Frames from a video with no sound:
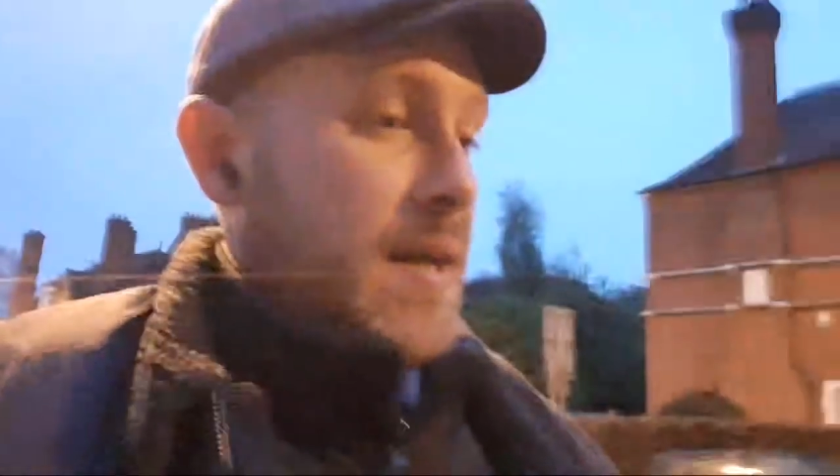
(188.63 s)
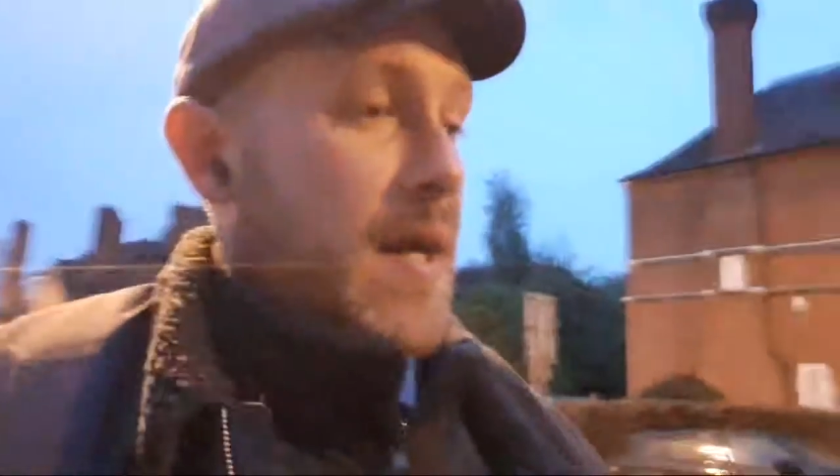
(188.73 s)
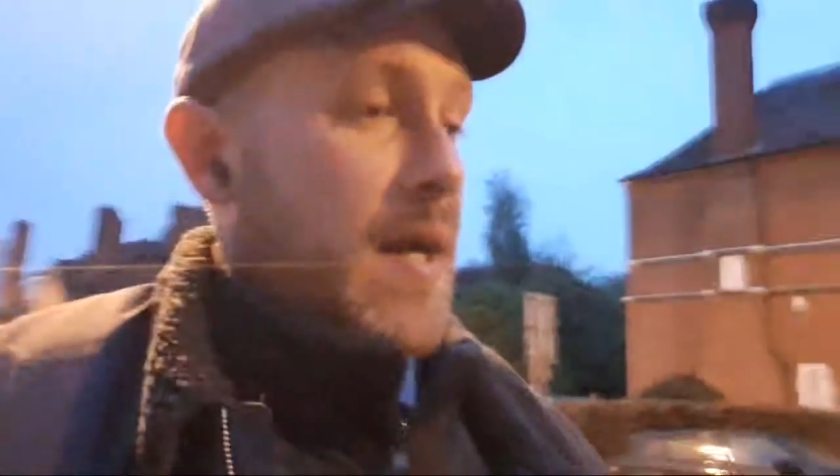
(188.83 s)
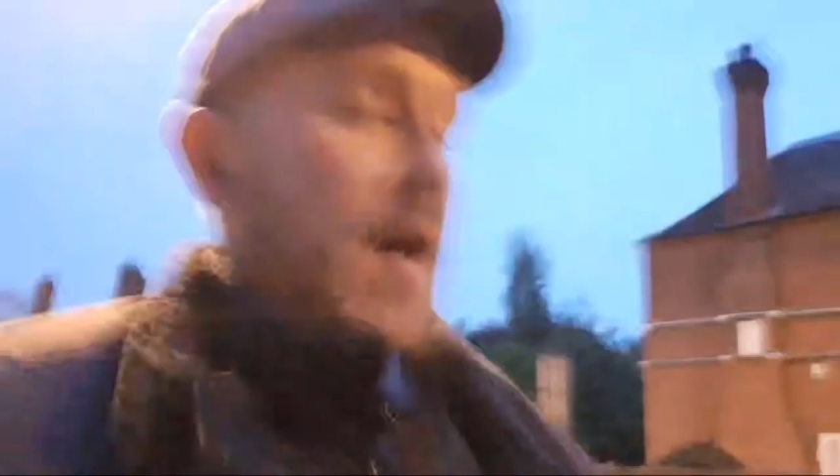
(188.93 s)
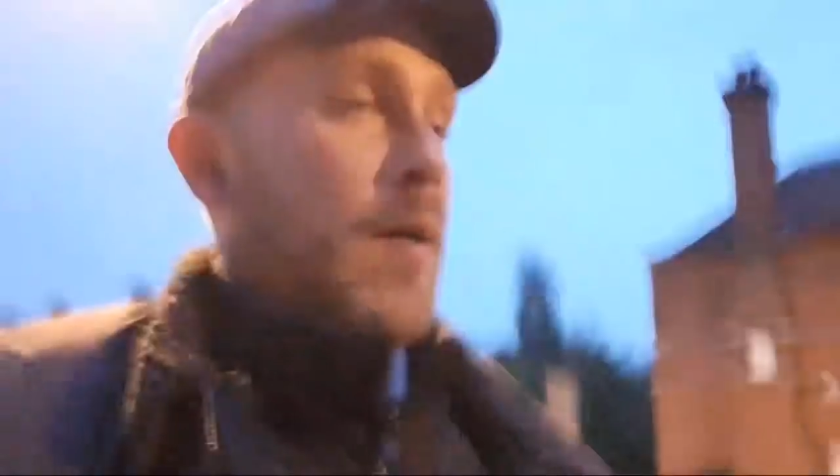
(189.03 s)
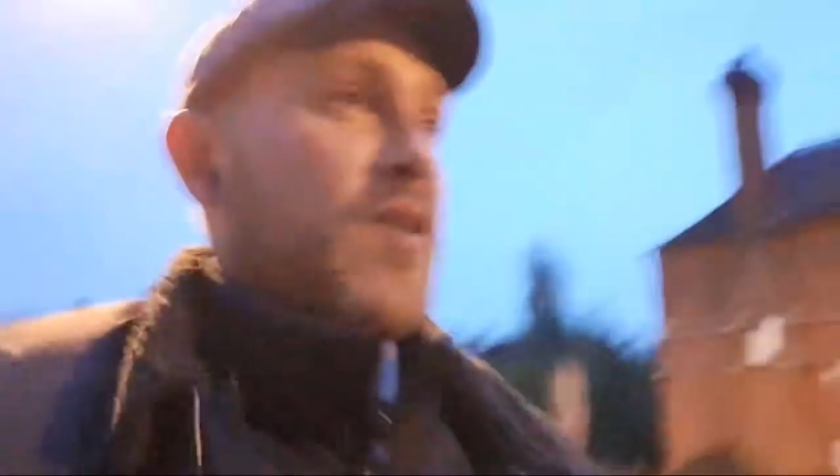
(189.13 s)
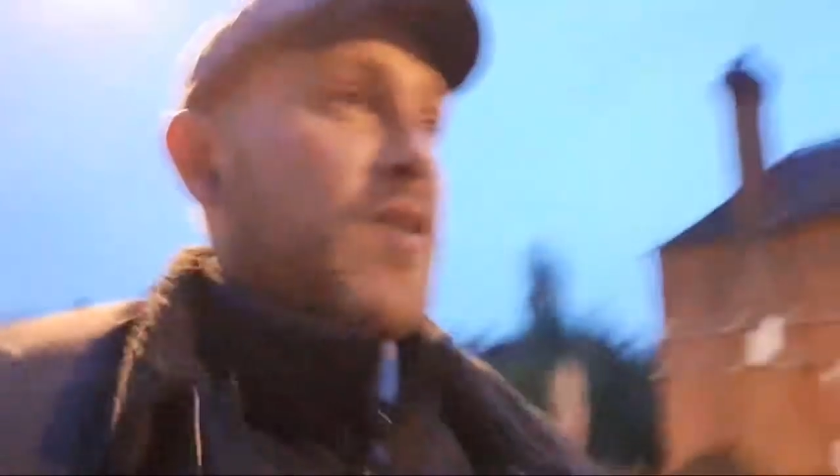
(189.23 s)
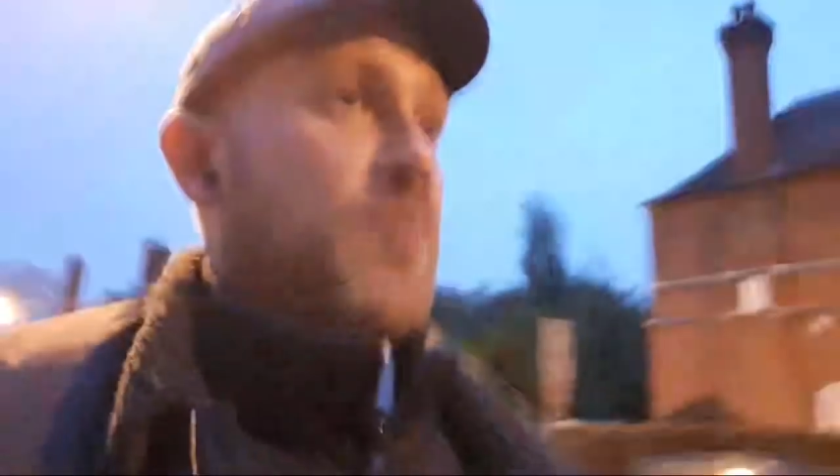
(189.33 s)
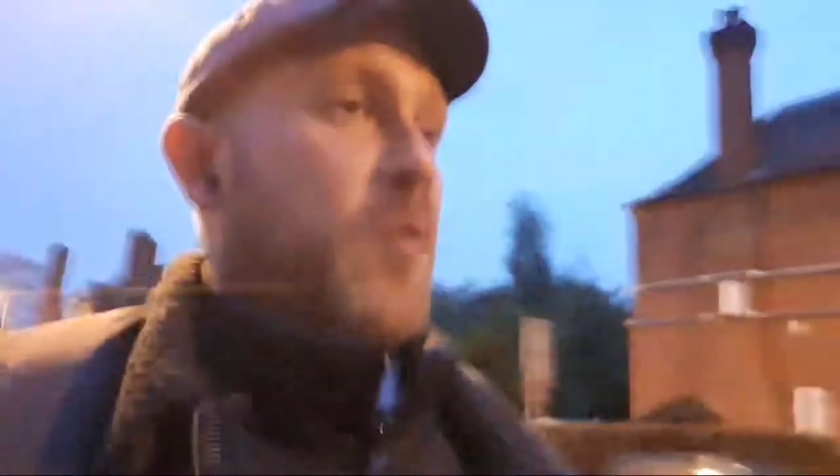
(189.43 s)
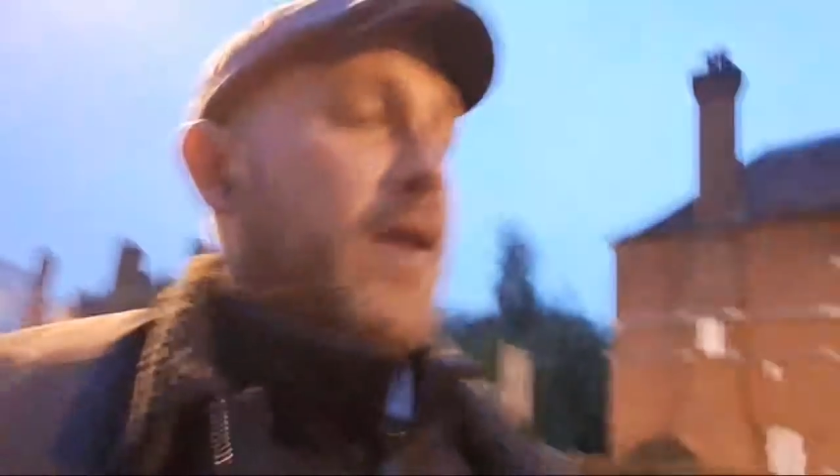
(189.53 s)
At
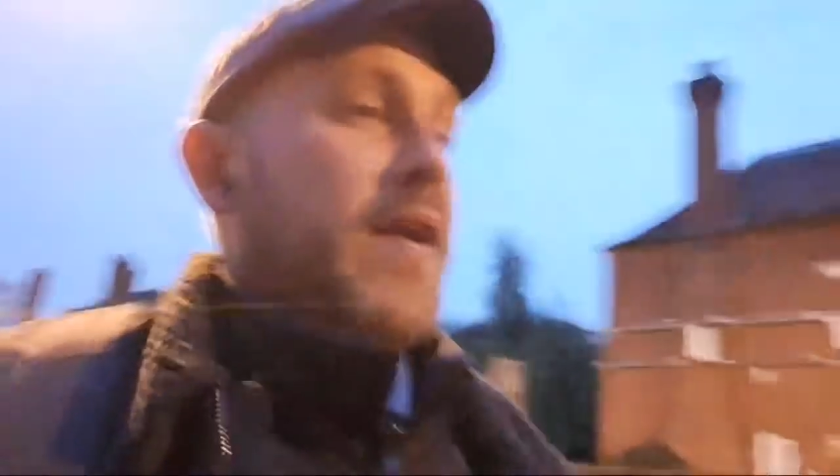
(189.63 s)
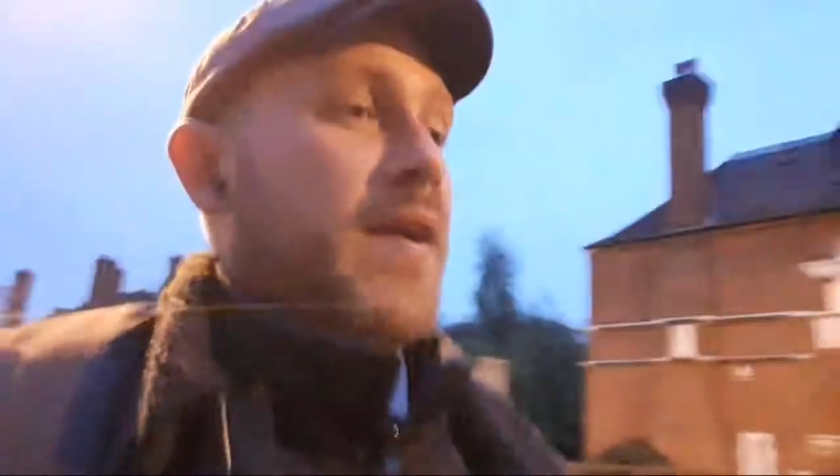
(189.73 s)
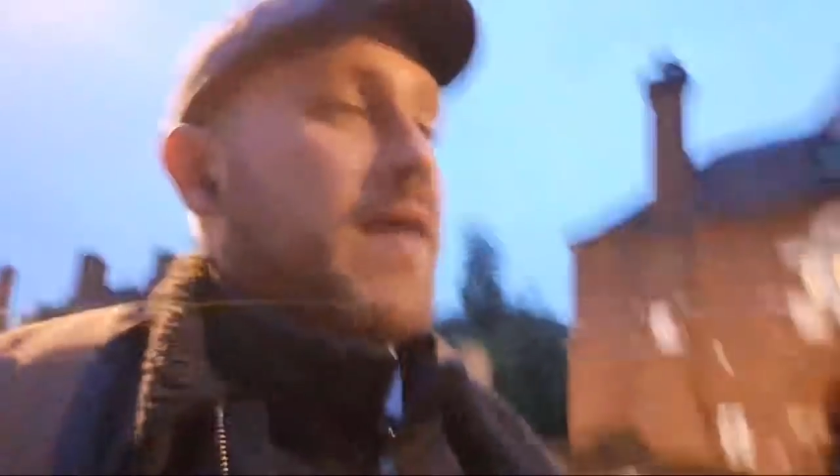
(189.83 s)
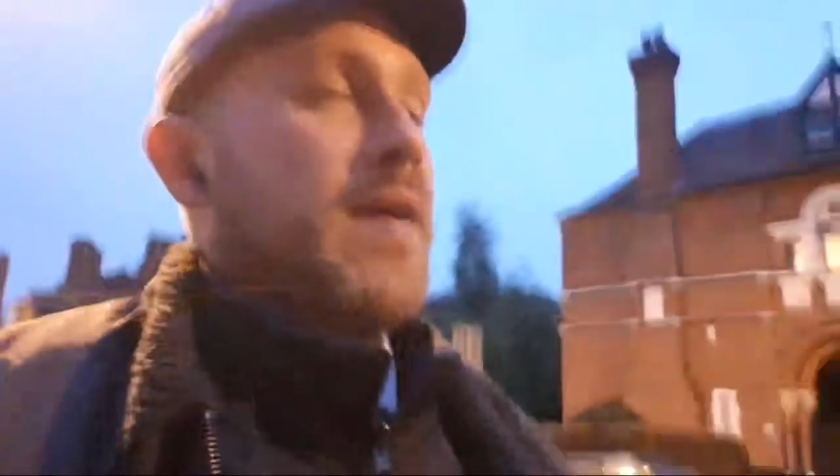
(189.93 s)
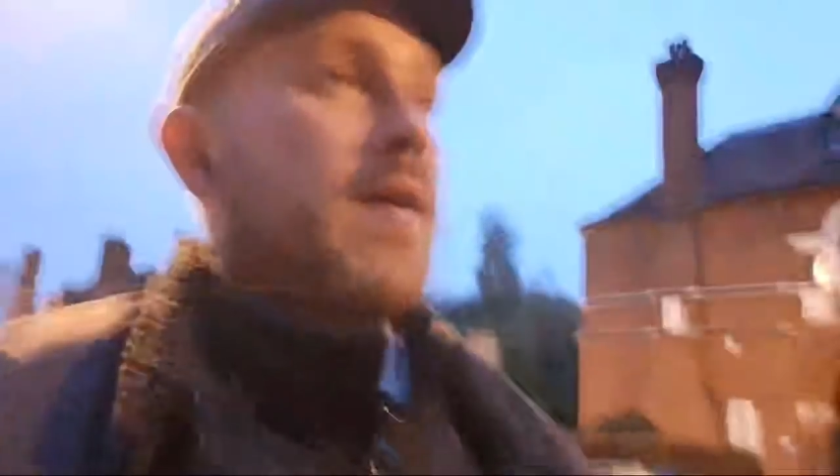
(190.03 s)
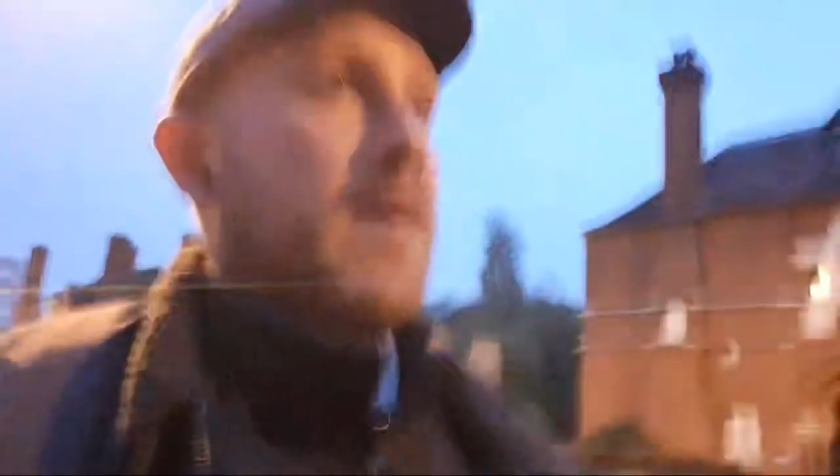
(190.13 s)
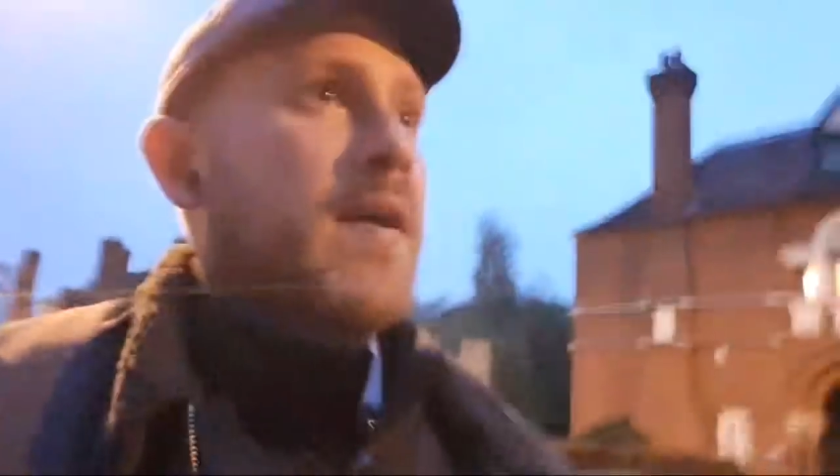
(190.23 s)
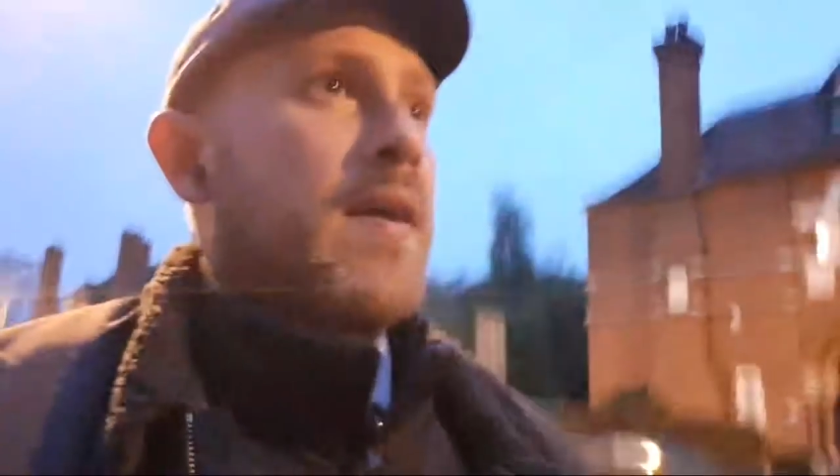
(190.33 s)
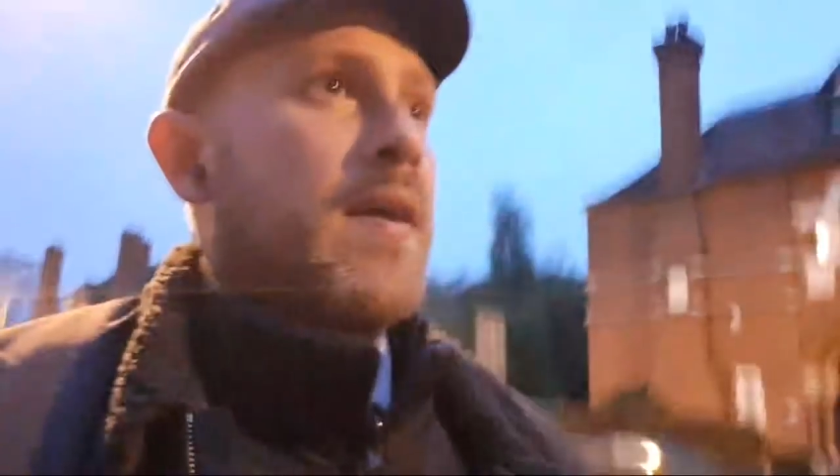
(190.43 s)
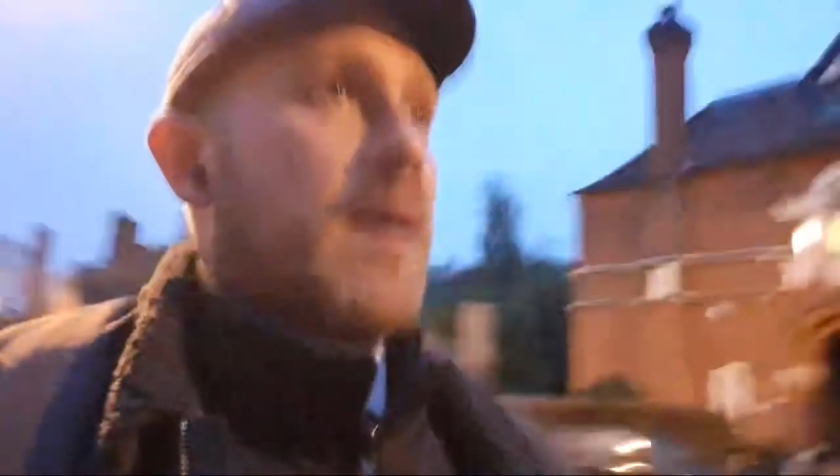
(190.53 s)
which point
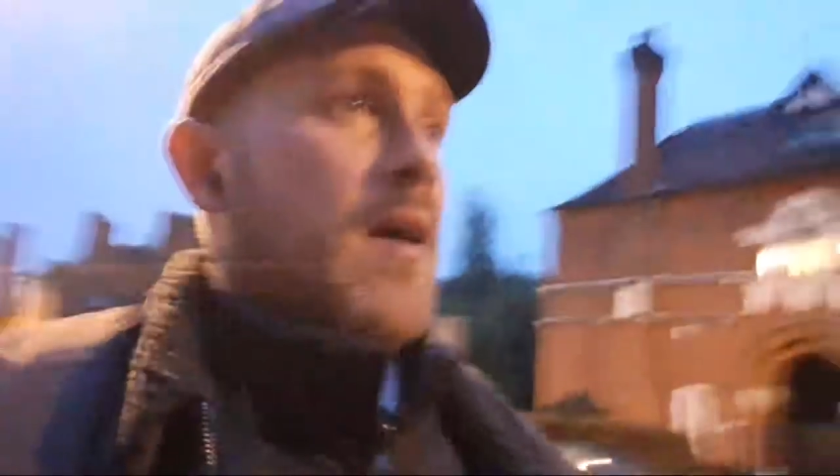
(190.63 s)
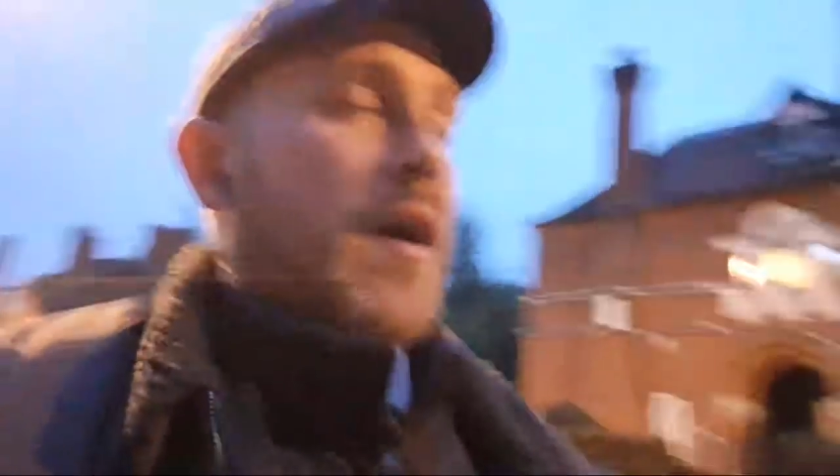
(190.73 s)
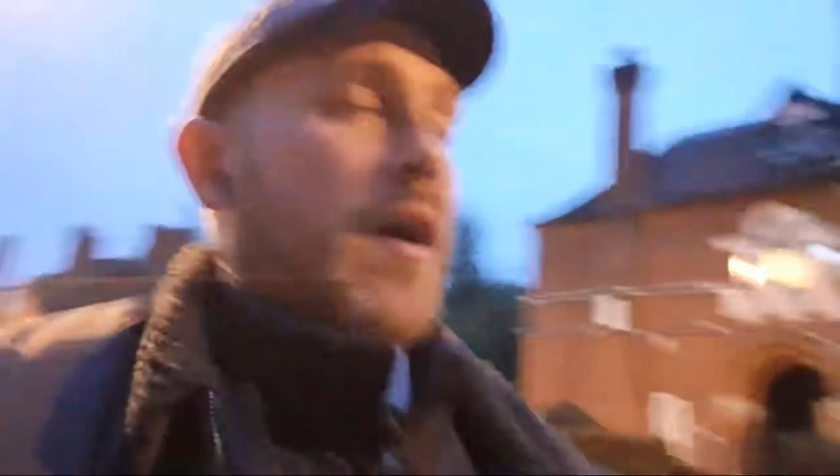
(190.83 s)
I